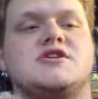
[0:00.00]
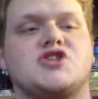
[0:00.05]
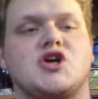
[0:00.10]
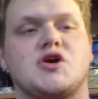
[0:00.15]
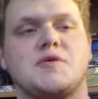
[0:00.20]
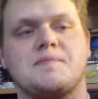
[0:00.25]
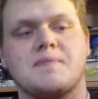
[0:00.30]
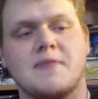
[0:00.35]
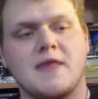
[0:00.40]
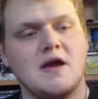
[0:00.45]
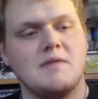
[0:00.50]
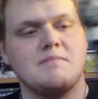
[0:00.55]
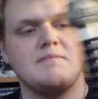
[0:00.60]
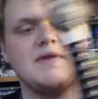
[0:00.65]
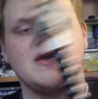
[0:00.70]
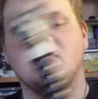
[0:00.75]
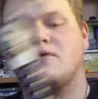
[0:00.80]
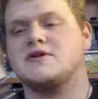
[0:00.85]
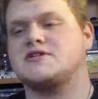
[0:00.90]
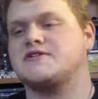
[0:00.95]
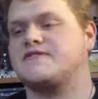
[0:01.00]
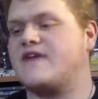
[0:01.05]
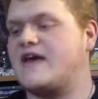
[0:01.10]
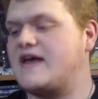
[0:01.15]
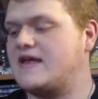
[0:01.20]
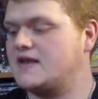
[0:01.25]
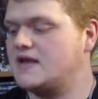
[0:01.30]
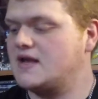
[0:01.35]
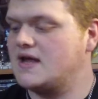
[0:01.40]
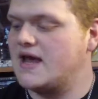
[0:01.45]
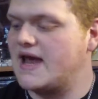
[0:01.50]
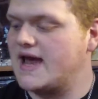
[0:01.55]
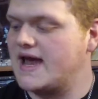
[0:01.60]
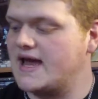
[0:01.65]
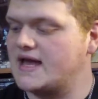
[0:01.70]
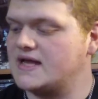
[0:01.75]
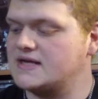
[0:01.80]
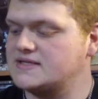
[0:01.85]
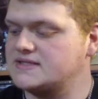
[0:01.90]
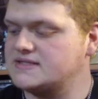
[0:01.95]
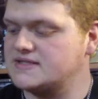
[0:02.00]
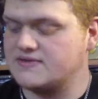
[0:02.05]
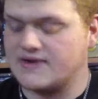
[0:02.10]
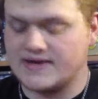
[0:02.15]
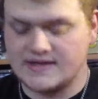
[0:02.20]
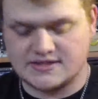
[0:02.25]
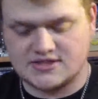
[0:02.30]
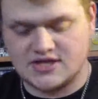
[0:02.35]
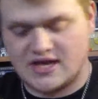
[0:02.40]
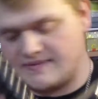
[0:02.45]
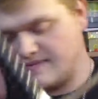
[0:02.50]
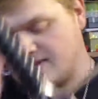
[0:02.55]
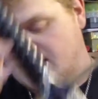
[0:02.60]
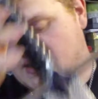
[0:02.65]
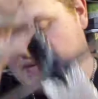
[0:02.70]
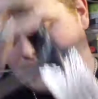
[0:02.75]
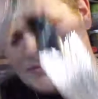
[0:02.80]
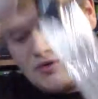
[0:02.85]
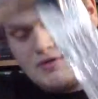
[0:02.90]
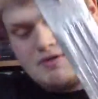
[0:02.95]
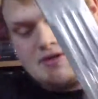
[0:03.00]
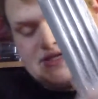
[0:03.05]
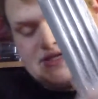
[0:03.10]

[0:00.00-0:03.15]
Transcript: So, big Witcher fan. And around the time that I bought